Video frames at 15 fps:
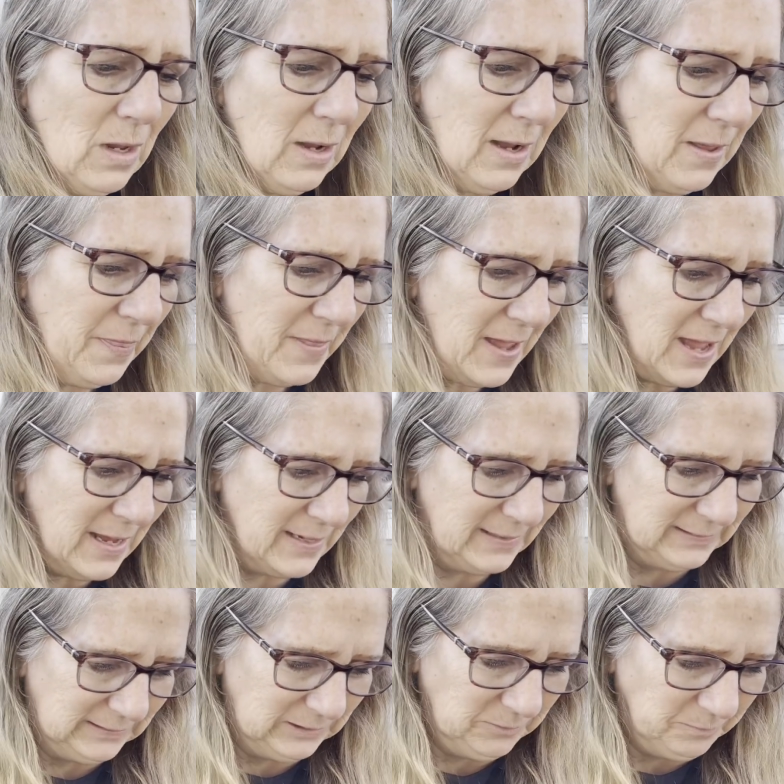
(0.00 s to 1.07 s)
And
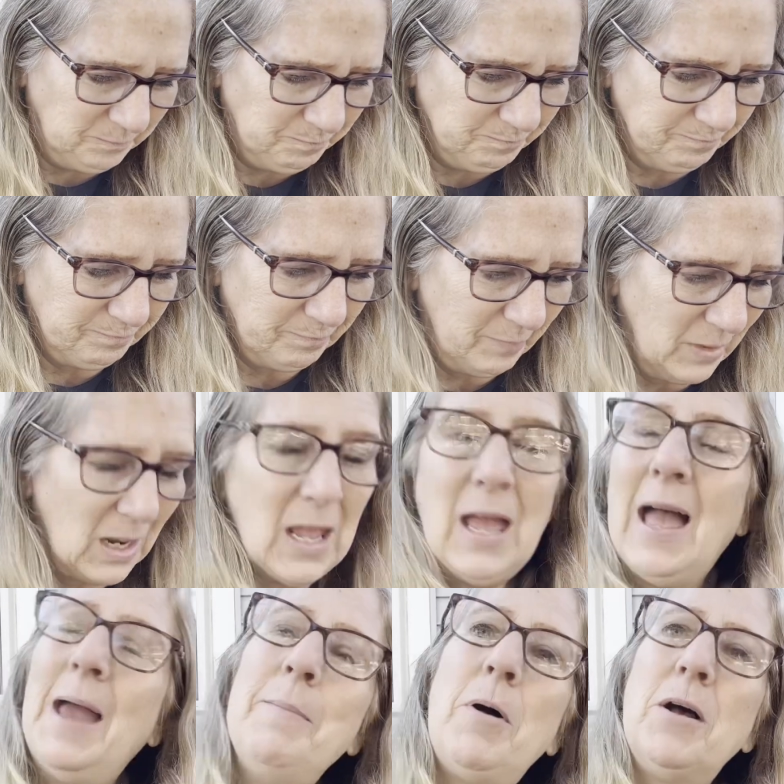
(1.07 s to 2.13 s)
then
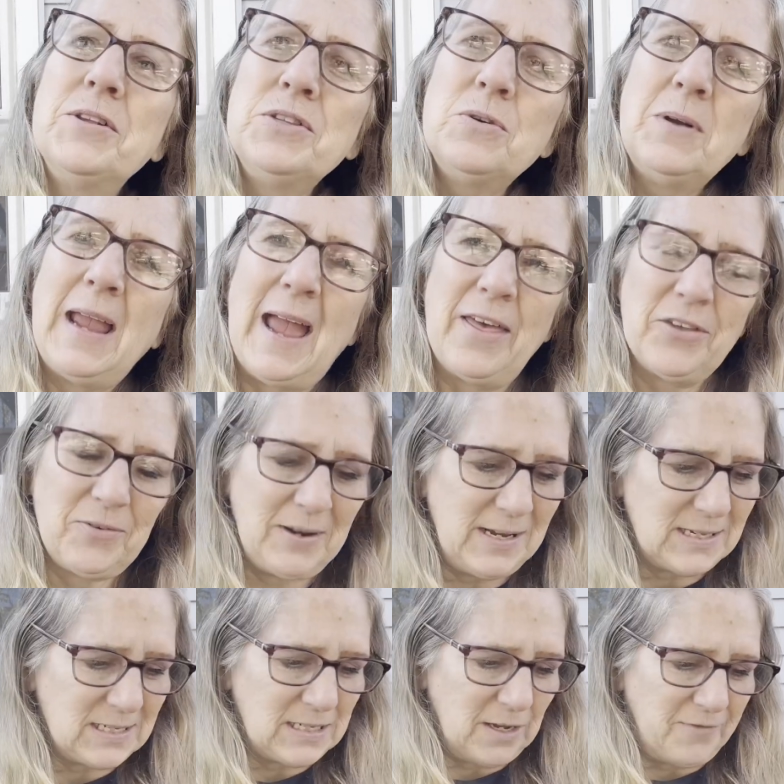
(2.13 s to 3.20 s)
I'm also gathering
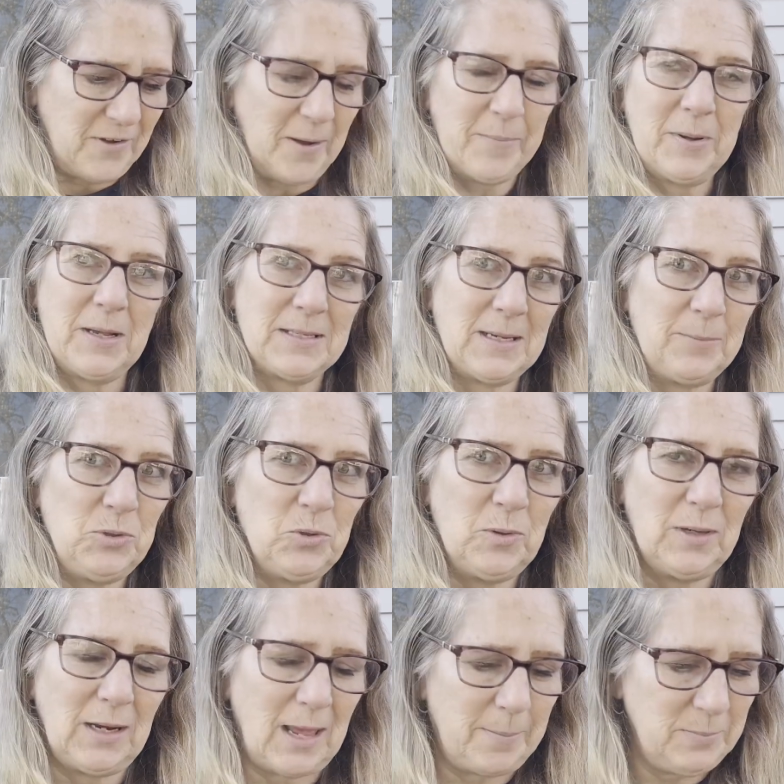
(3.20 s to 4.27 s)
stuff up because I'm
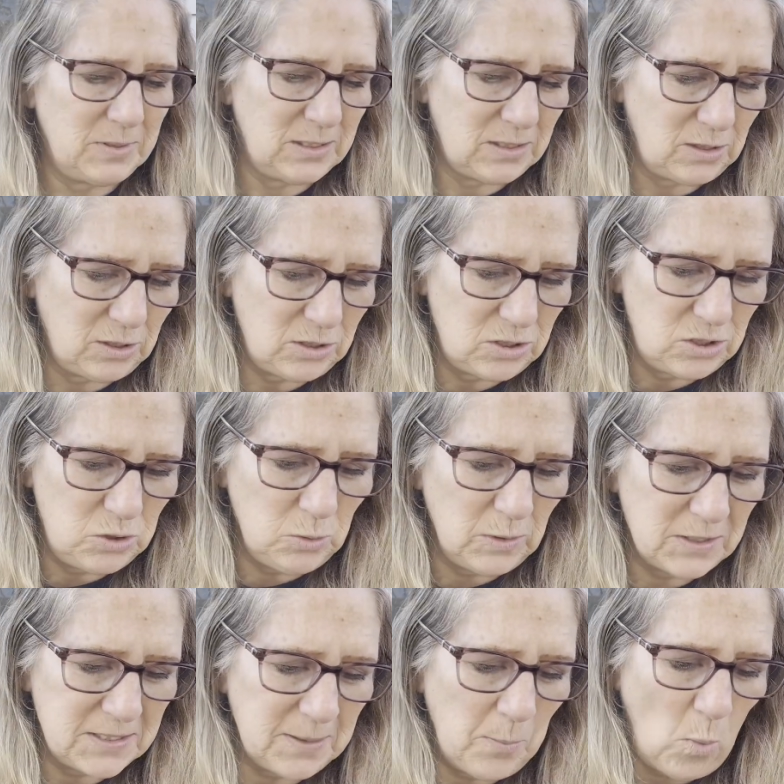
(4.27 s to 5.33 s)
doing
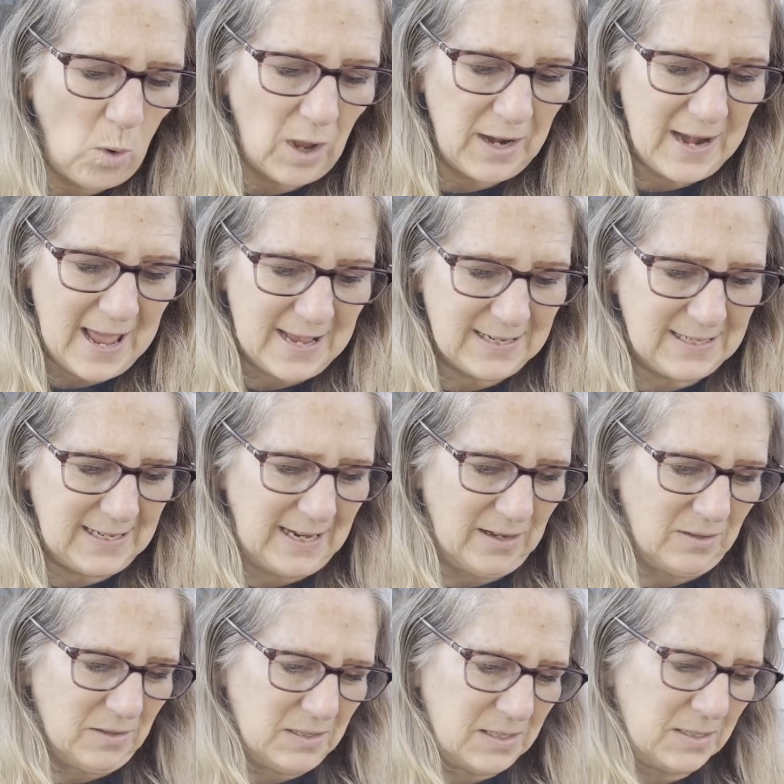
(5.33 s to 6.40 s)
some whatnot
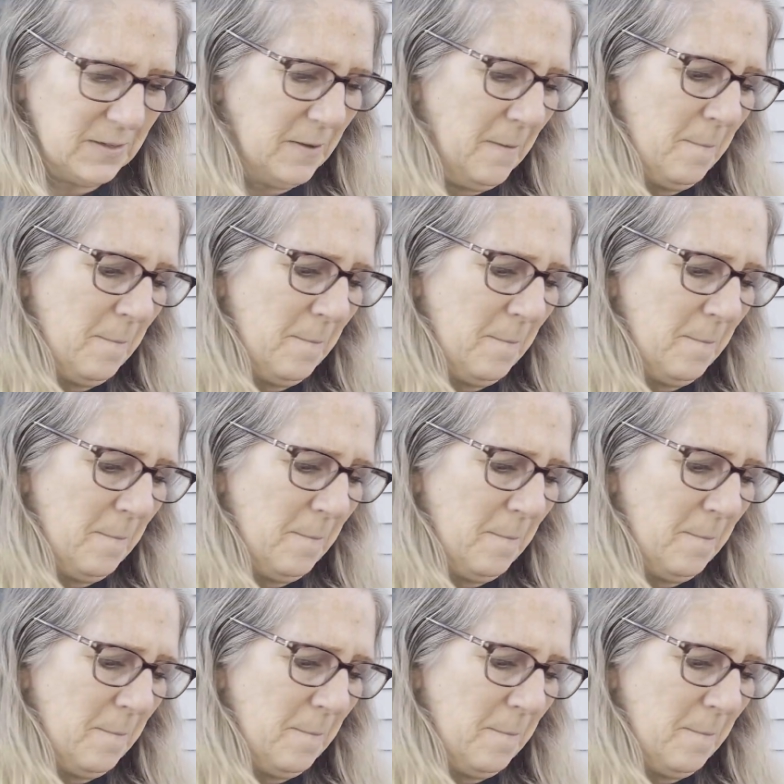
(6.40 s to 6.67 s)
sales.